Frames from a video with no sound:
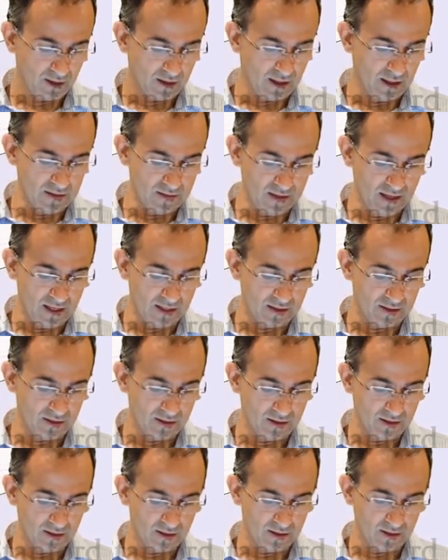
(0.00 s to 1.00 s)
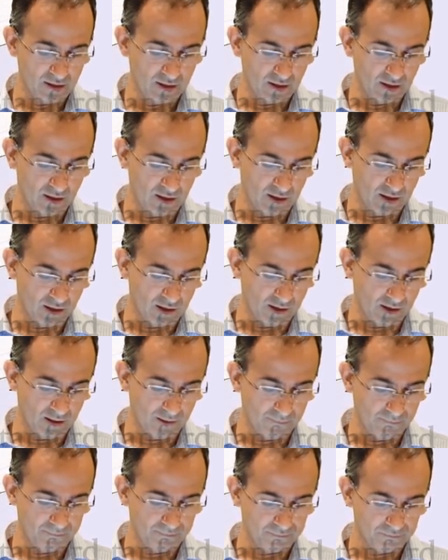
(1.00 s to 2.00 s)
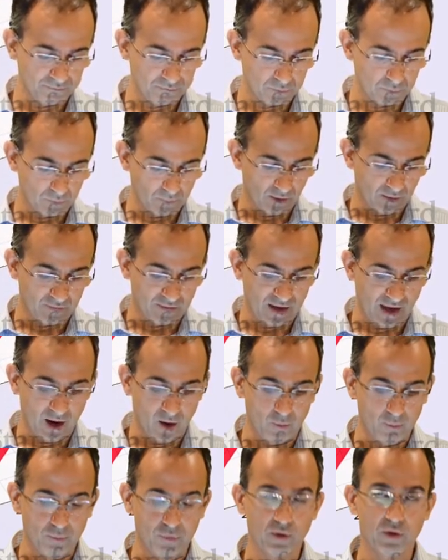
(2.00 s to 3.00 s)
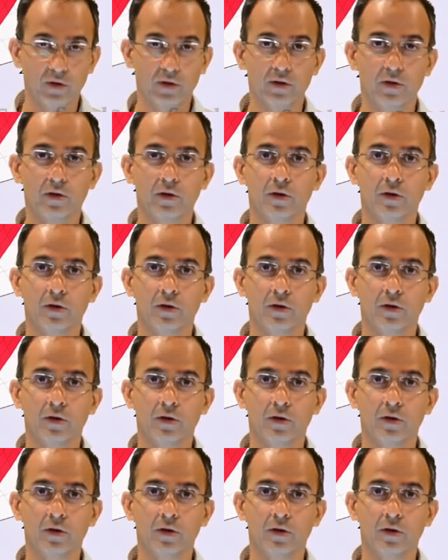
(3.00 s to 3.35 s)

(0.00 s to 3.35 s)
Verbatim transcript: and then uh, the output